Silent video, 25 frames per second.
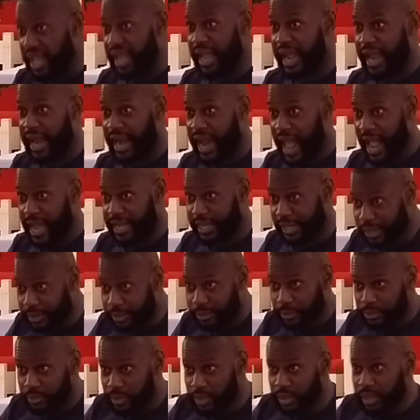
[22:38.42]
And I
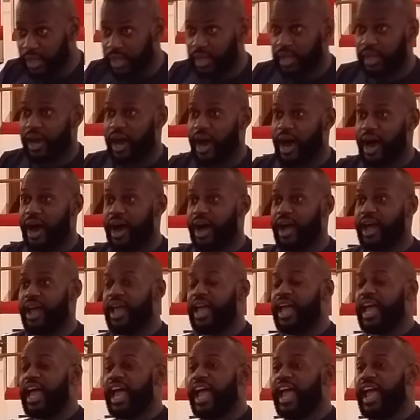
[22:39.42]
do.
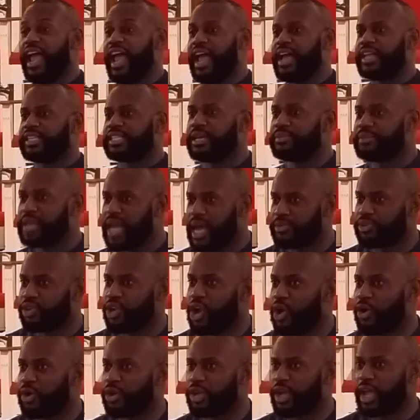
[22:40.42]
And sometimes,
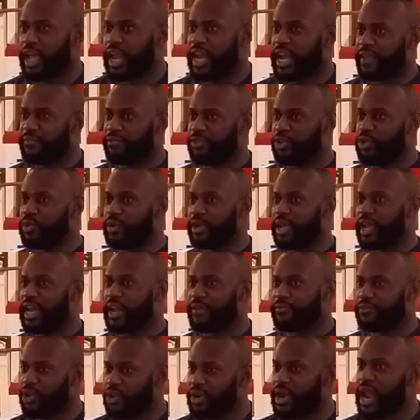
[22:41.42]
you know, and
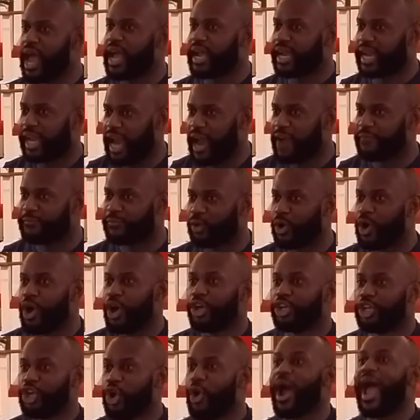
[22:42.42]
if you're not careful,
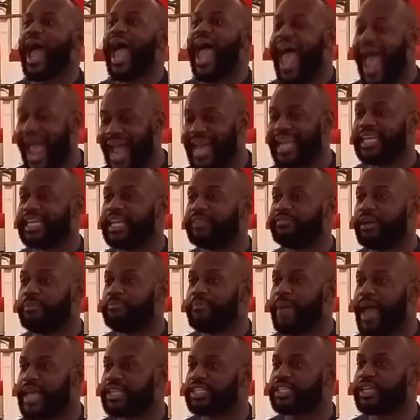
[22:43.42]
your active
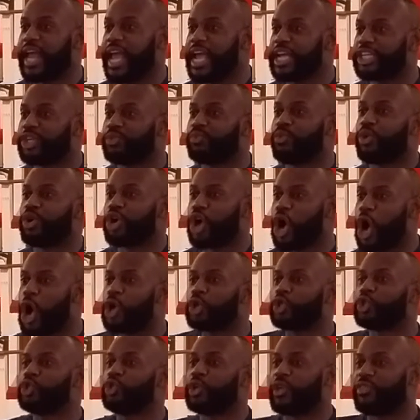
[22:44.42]
imagination will
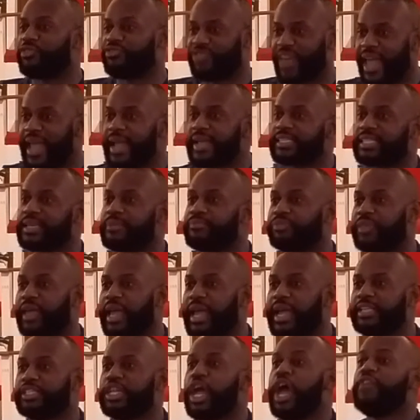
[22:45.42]
cause you to think some
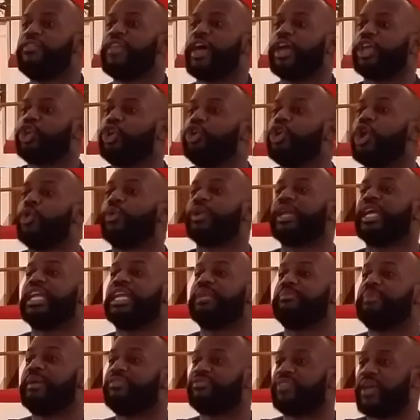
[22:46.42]
things that you don't
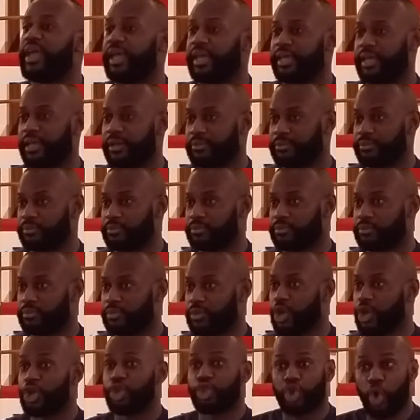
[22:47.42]
need to be thinking
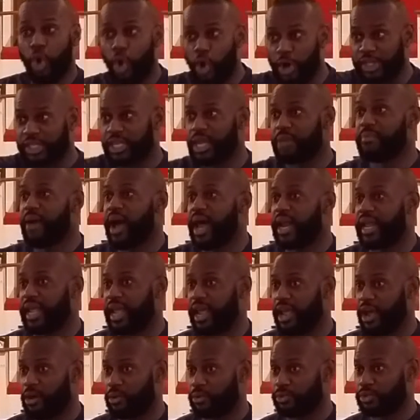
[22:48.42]
towards
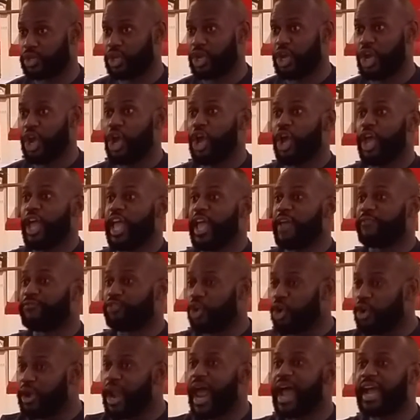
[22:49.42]
somebody else. If
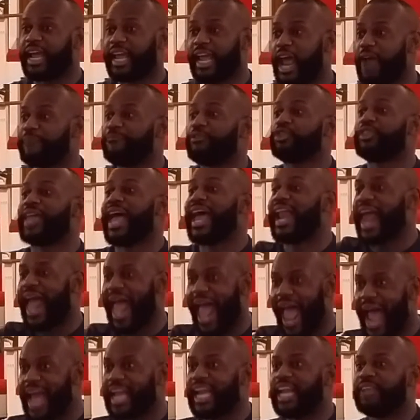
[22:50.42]
you're not careful,
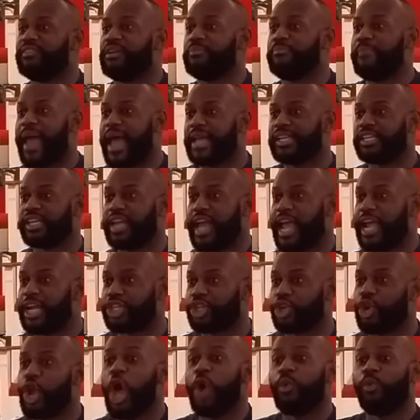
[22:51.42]
that active
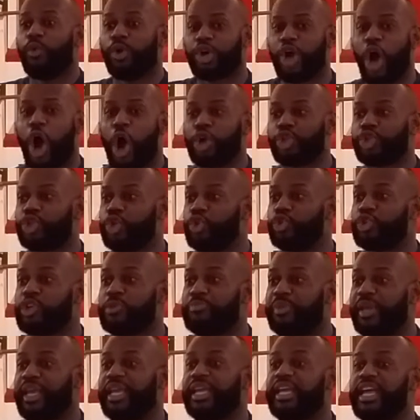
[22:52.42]
imagination will cause you
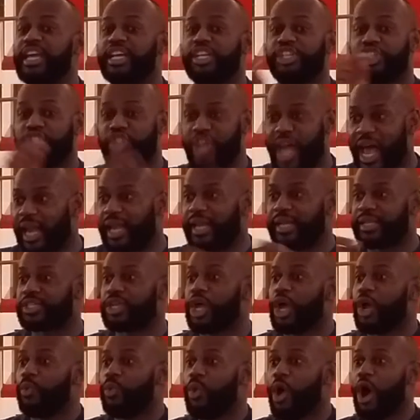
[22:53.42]
to be
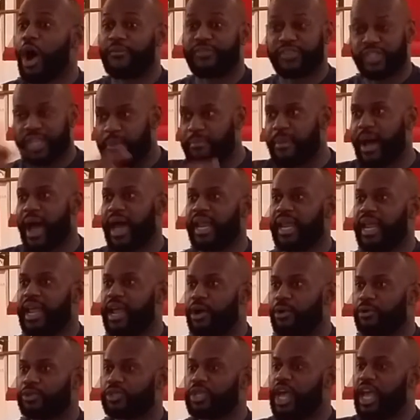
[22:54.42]
jealous of
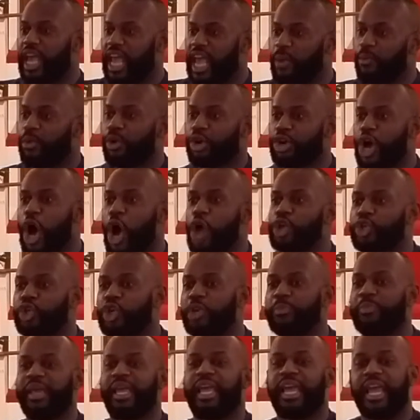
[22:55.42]
somebody else. It will cause
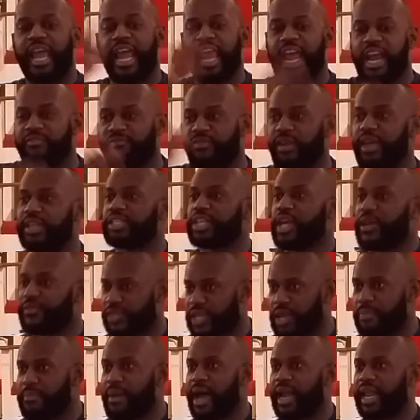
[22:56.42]
you to be envious of
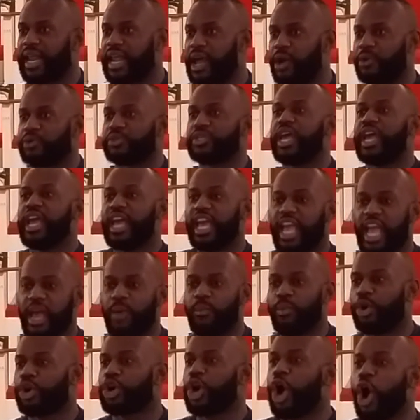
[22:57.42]
somebody else.
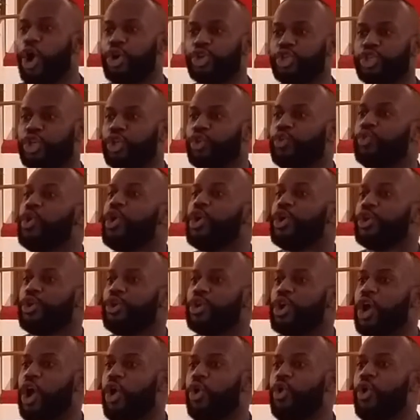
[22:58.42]
It will cause you,
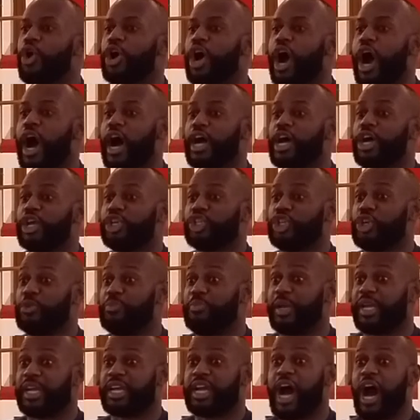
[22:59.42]
you know,
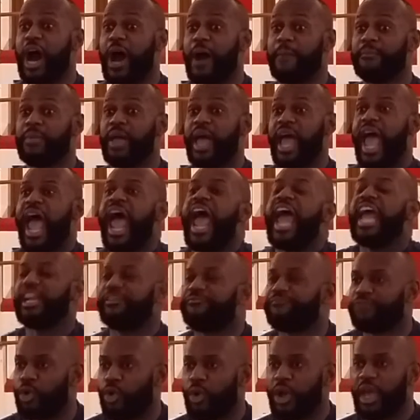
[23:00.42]
to become
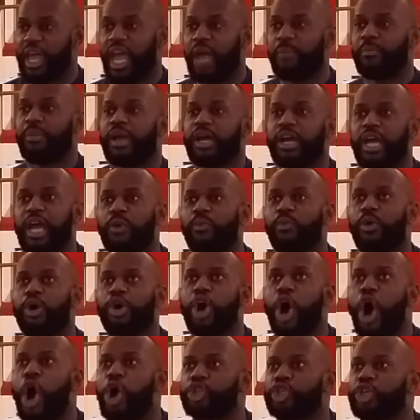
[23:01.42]
hateful. It
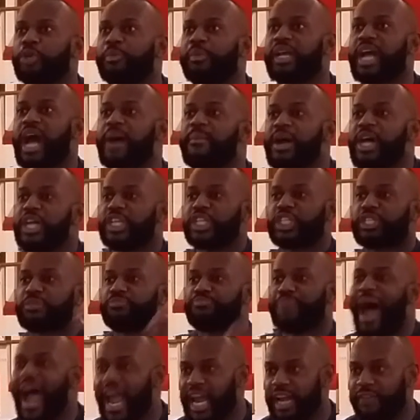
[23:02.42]
will cause you to become
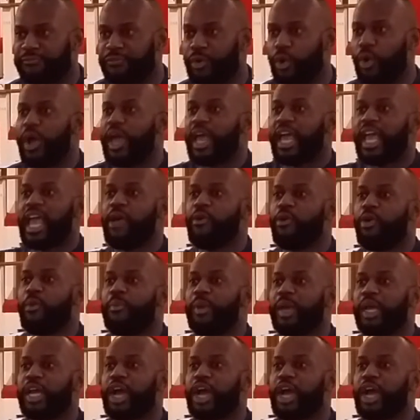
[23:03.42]
spiteful. It will